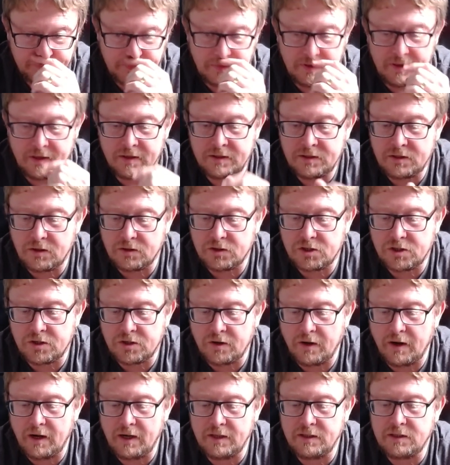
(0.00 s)
It's got
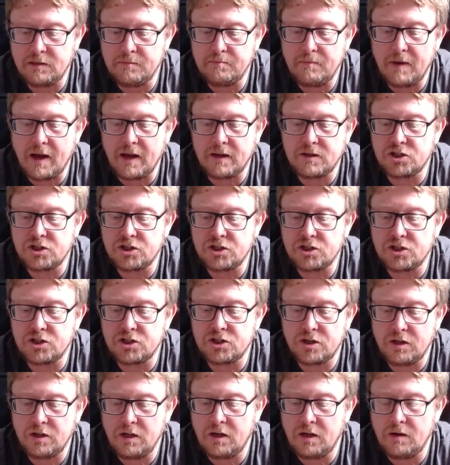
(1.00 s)
styling to match.
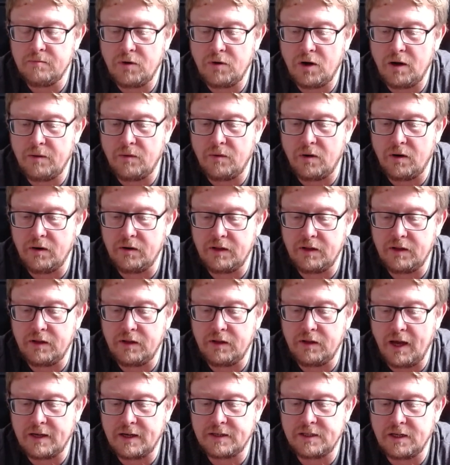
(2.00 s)
You can buy one,
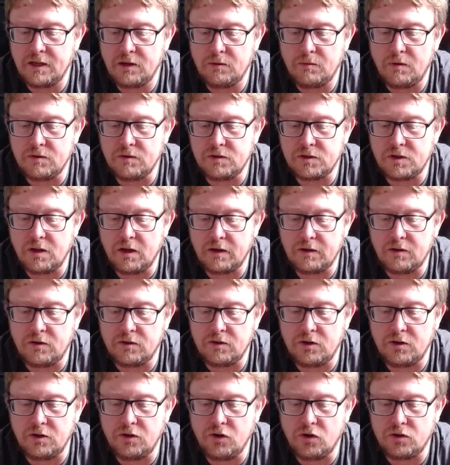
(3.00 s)
the XL one's like got
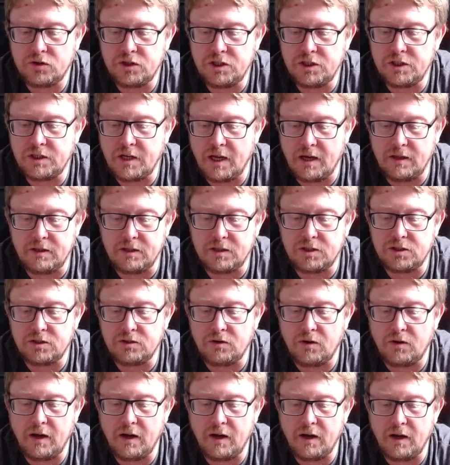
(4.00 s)
the notches down the
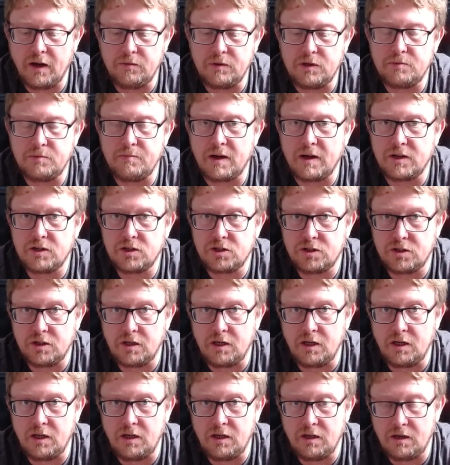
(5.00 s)
side which match
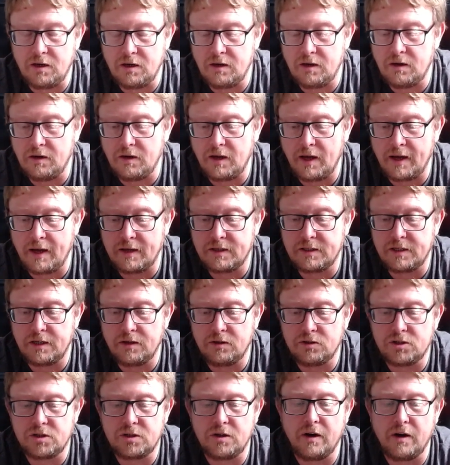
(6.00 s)
the XL
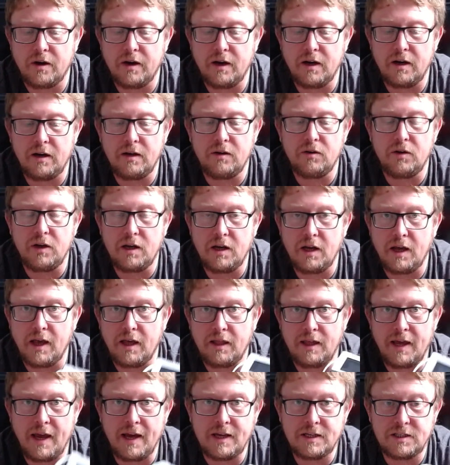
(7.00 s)
styling, or you can get
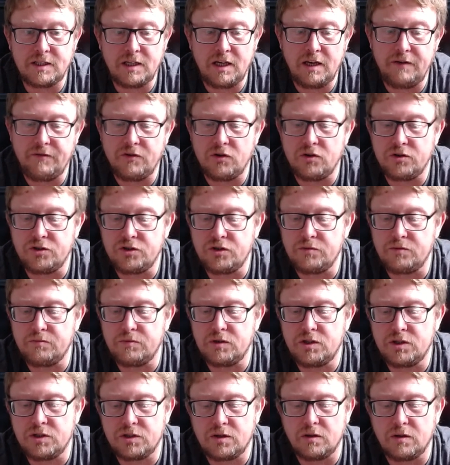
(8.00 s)
the XE version
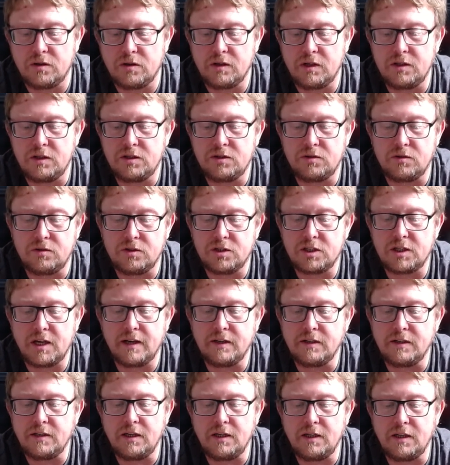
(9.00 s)
which has got these sort of
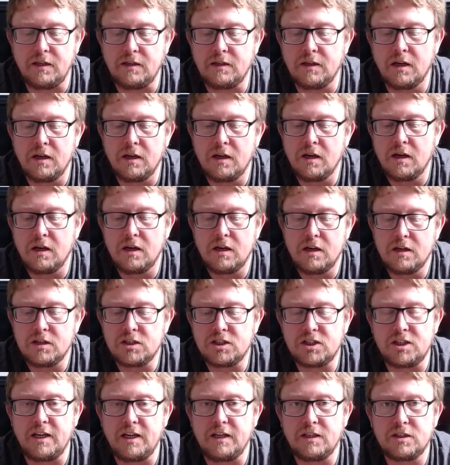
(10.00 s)
slanted
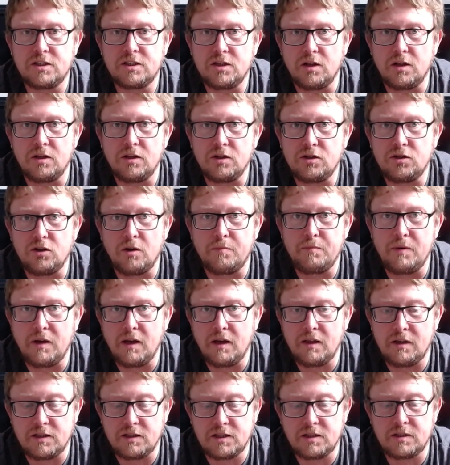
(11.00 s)
slits on the top here
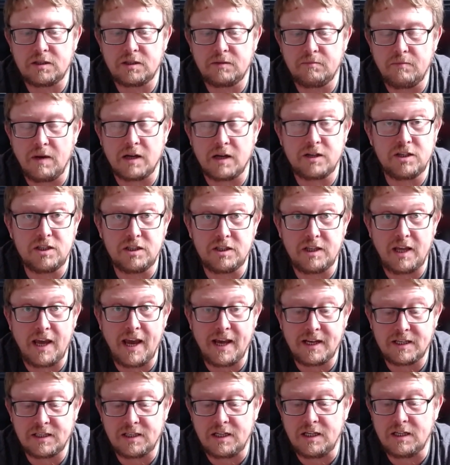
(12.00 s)
that matches the
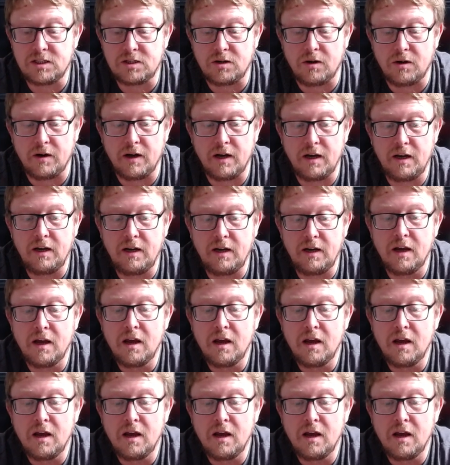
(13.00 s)
XE styling.